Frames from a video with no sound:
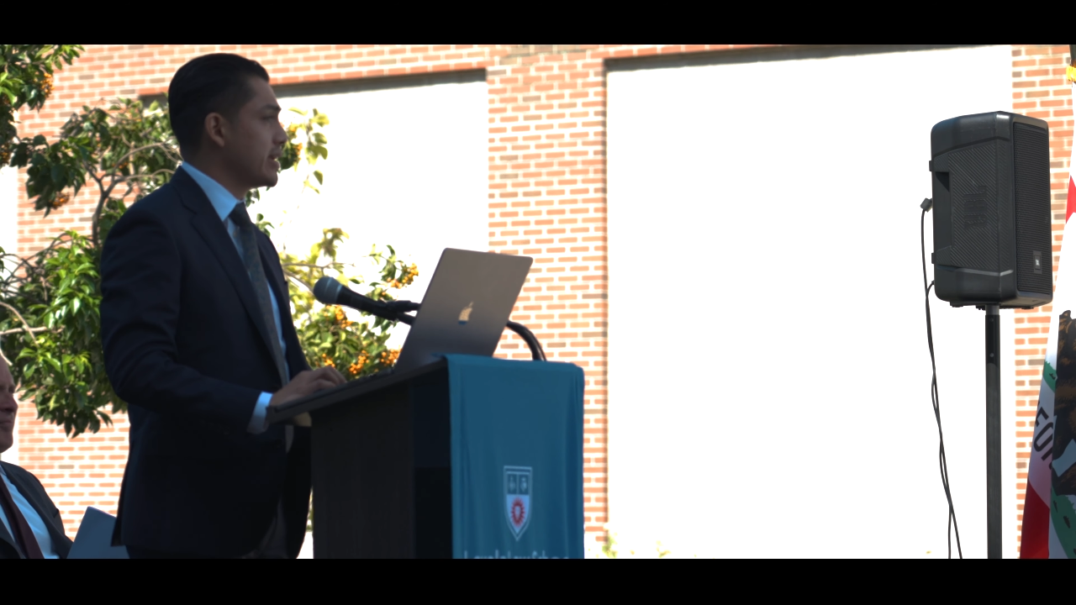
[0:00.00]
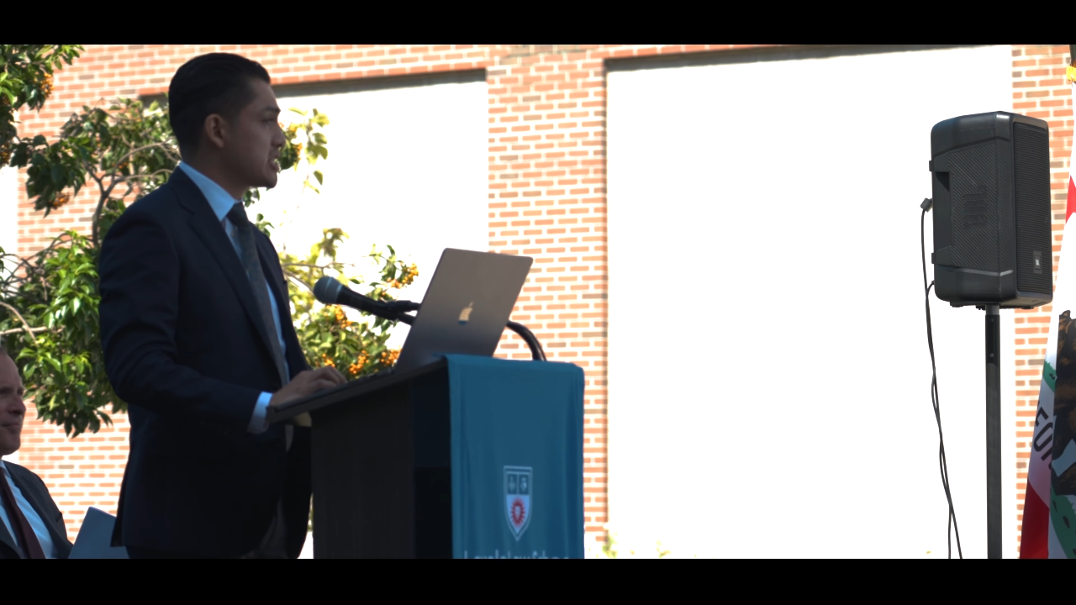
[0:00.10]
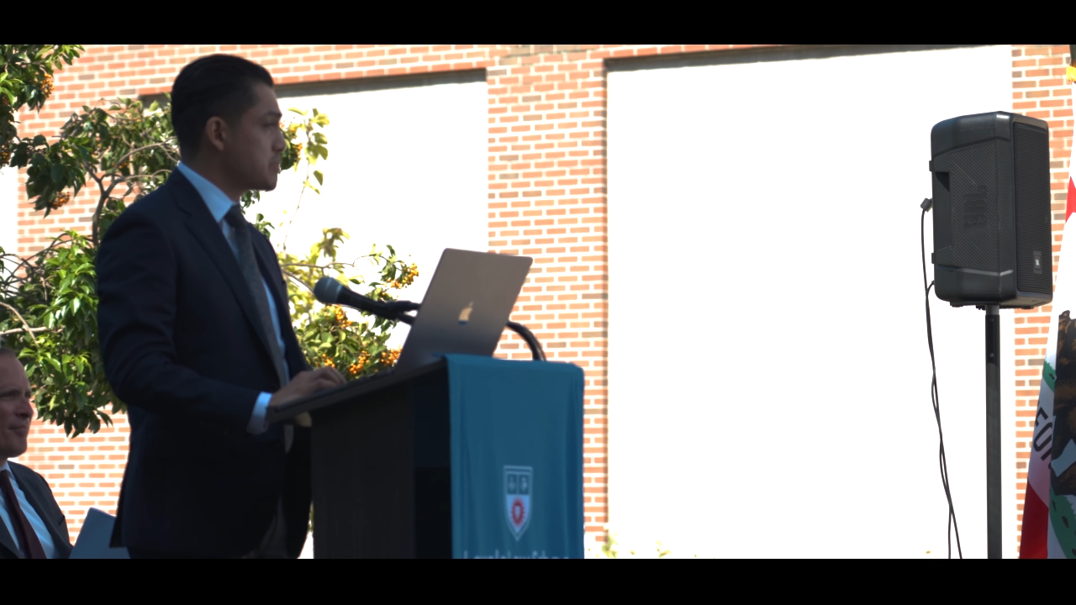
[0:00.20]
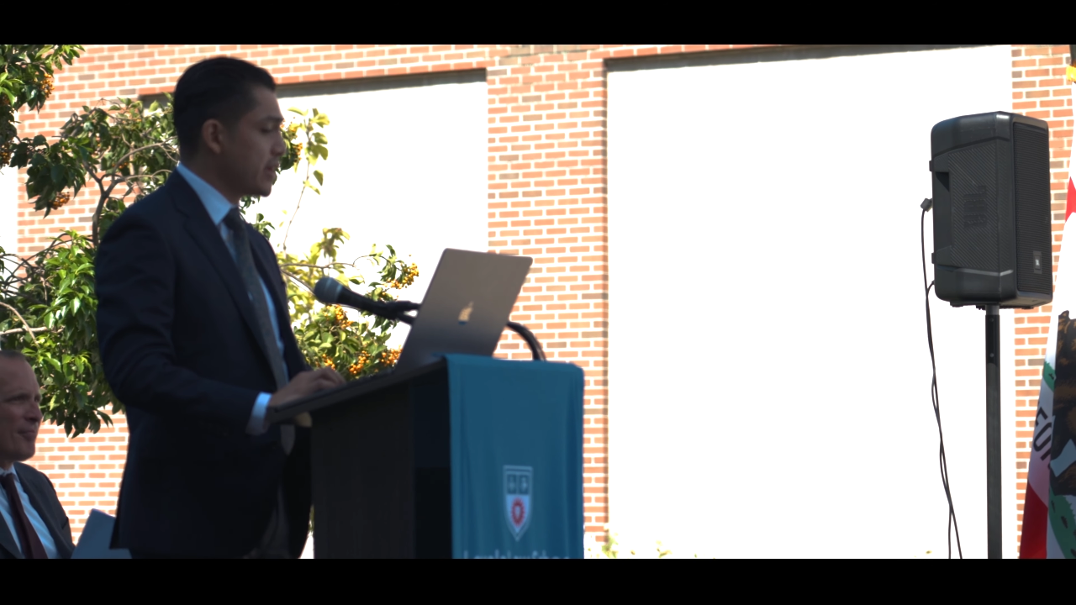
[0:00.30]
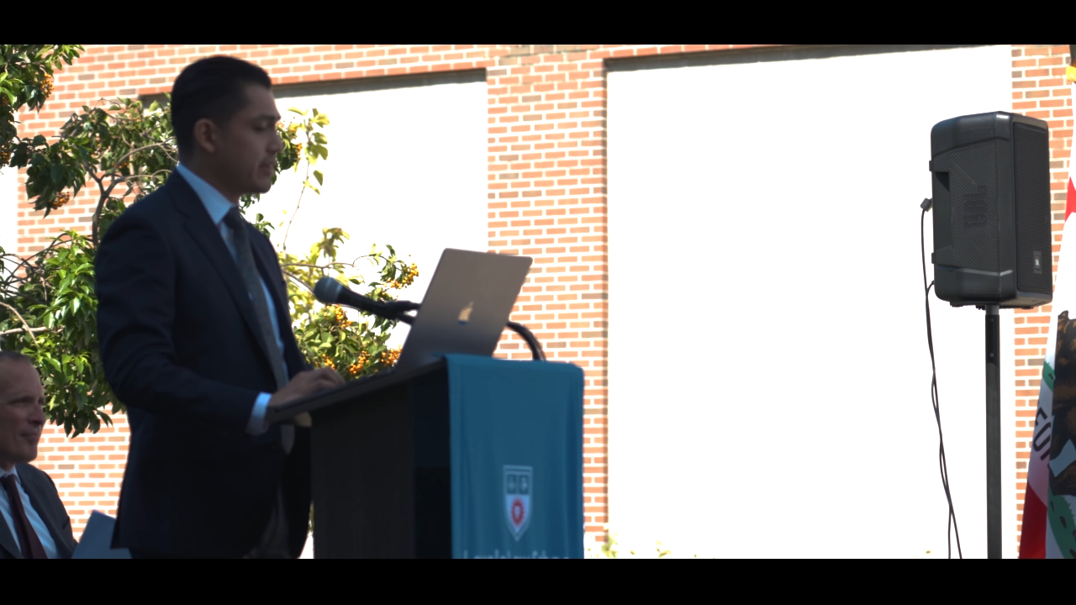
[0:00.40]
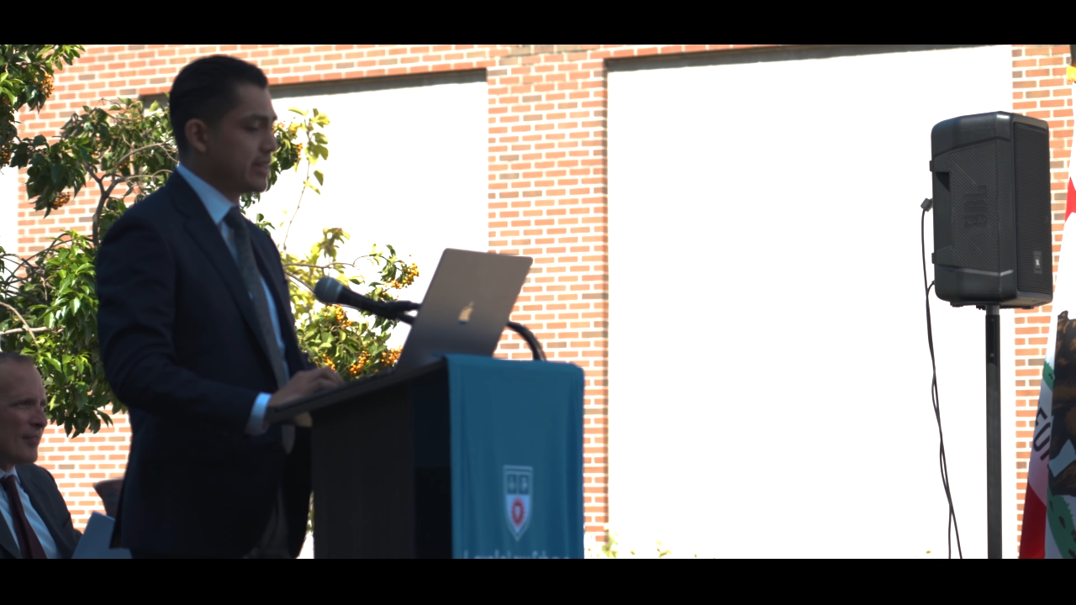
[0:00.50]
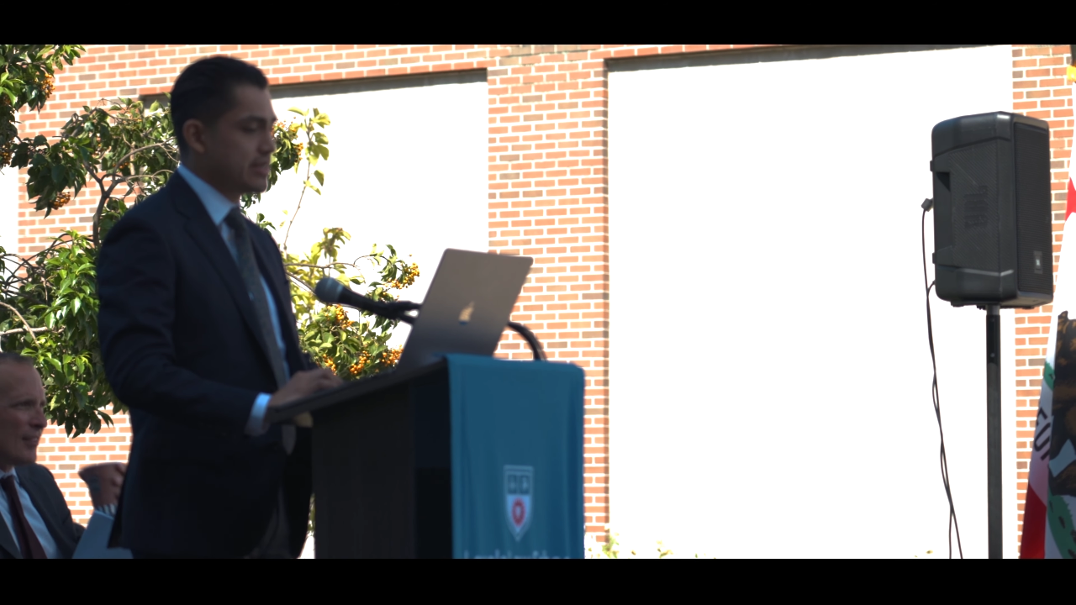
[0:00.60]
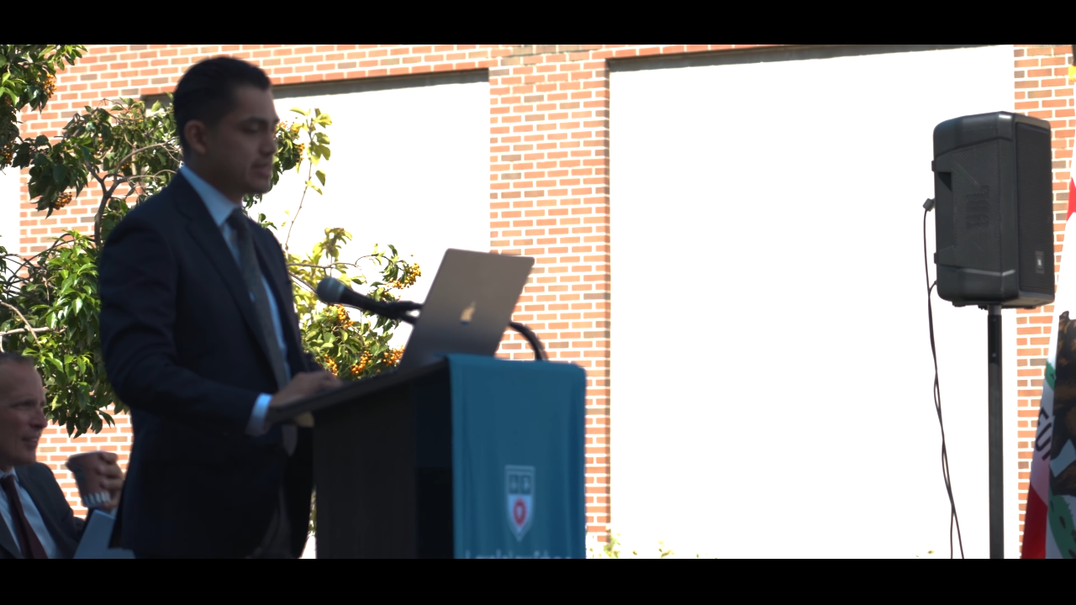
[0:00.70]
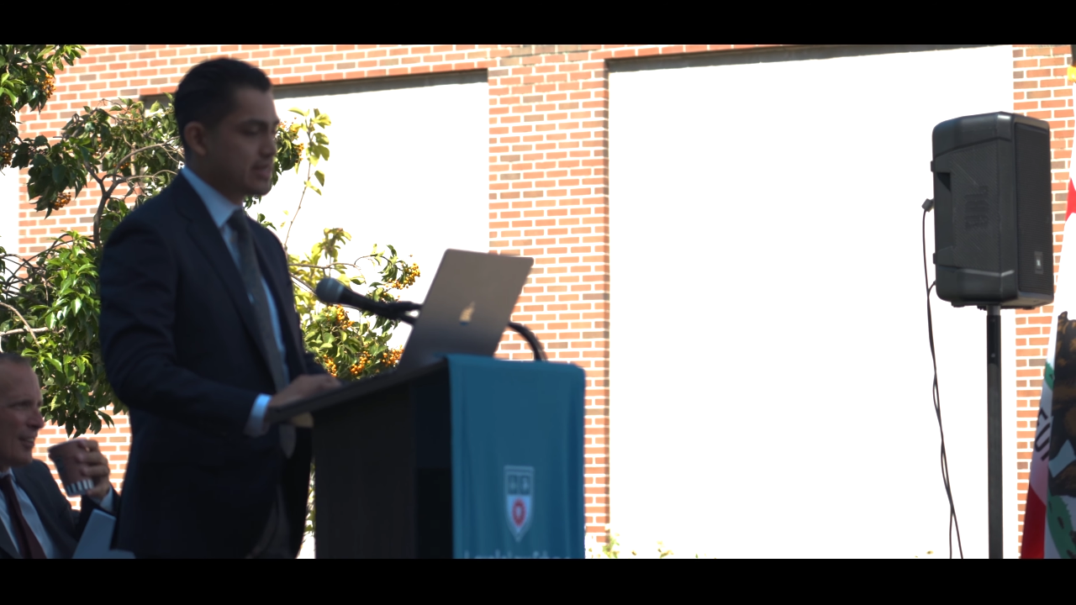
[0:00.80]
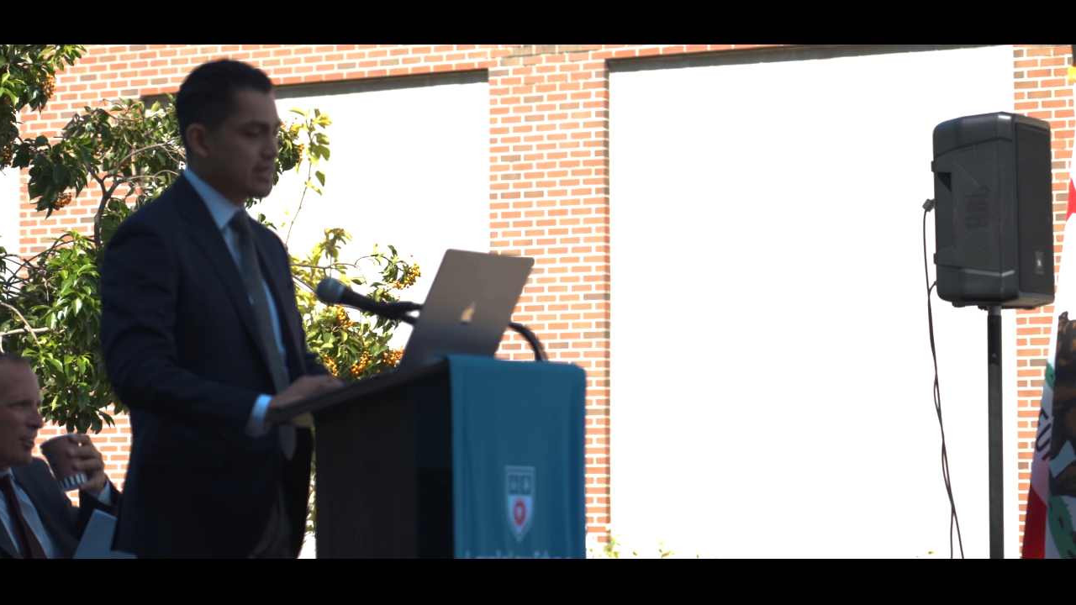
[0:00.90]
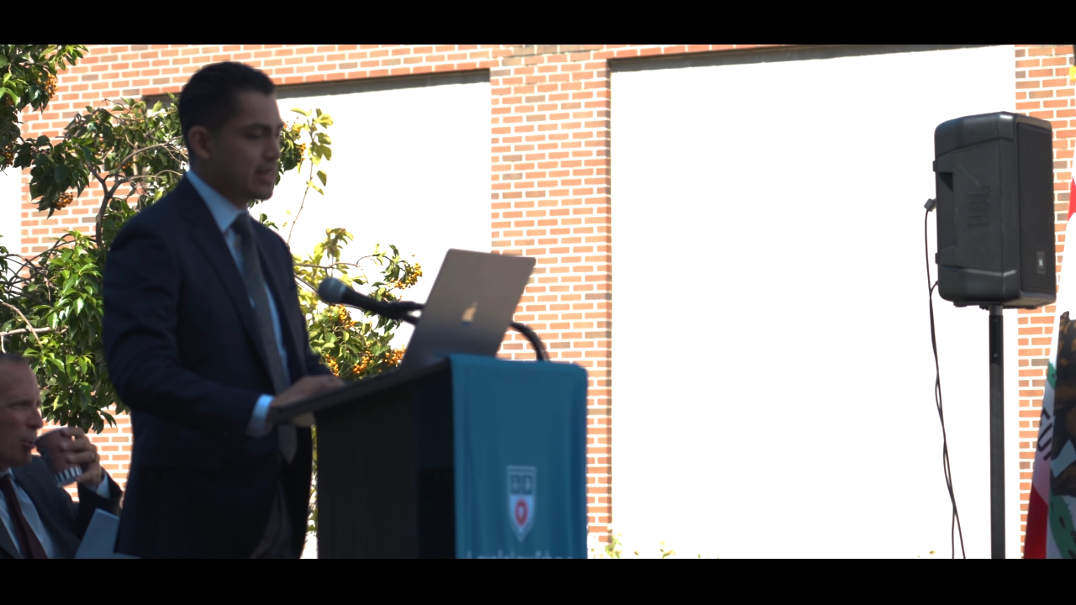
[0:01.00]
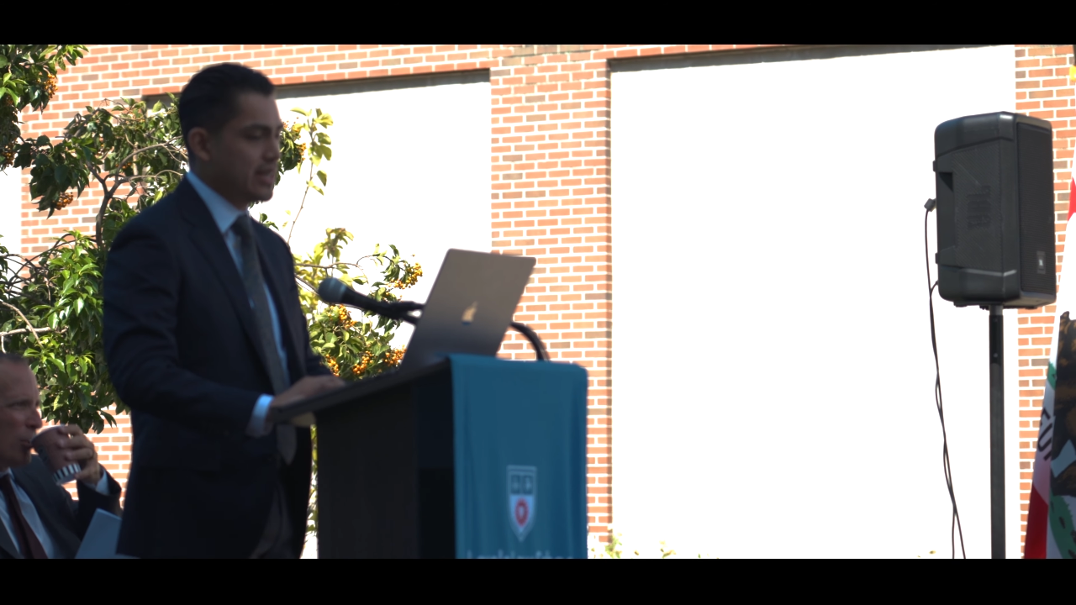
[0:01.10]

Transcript: experience.